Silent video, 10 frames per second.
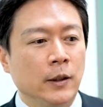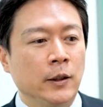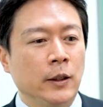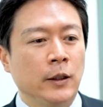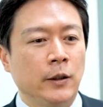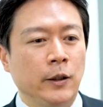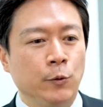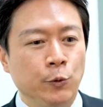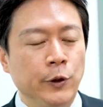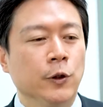a, a
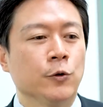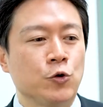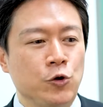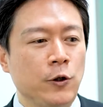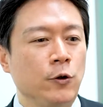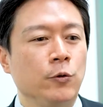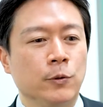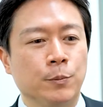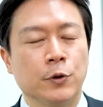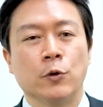real,
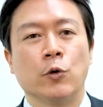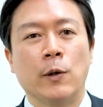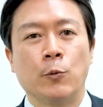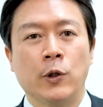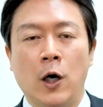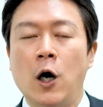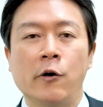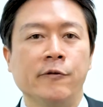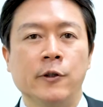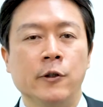genuine program with
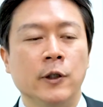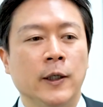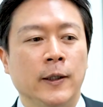Harvard,